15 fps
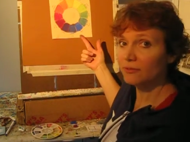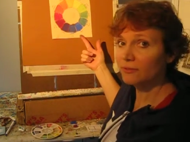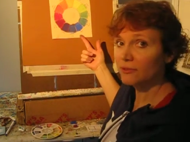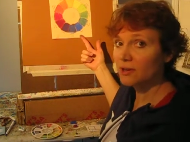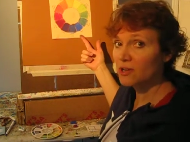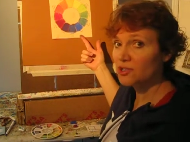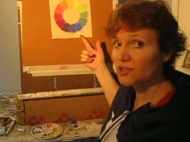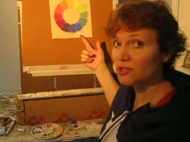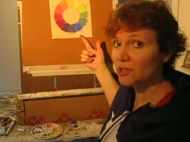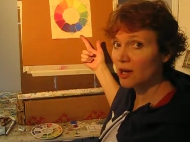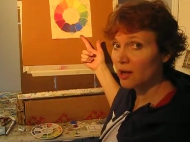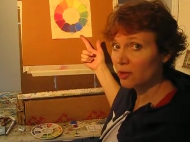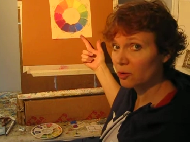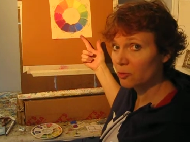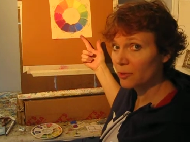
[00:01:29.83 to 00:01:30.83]
finished
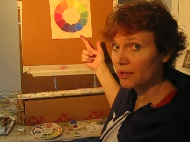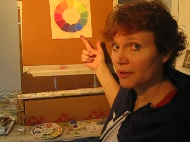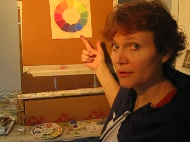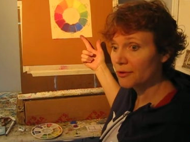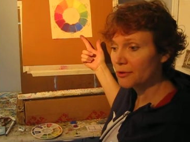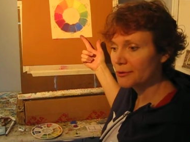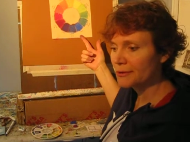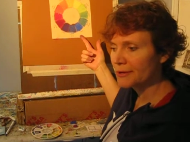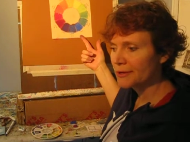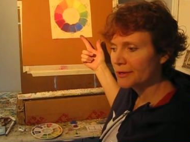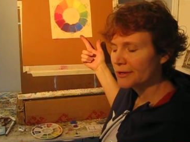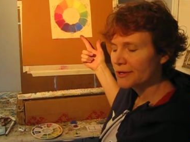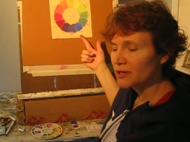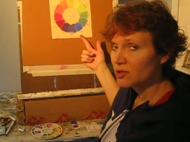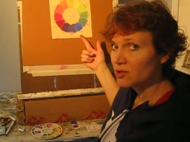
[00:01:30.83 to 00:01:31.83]
color wheel
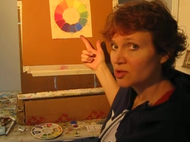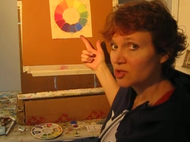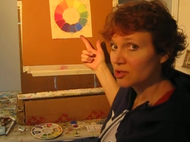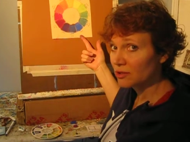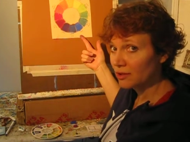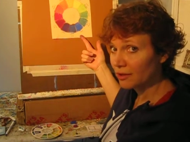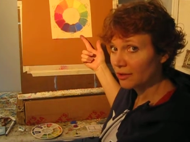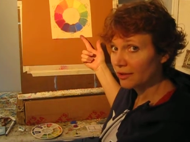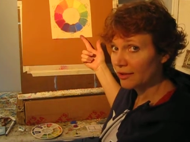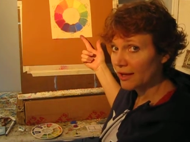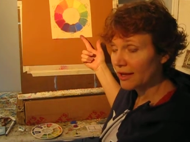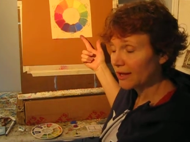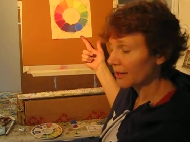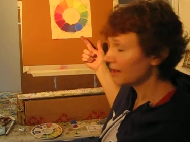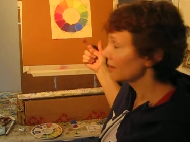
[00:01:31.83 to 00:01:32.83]
should look
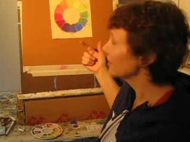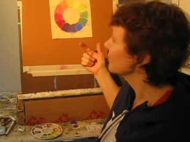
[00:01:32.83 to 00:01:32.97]
like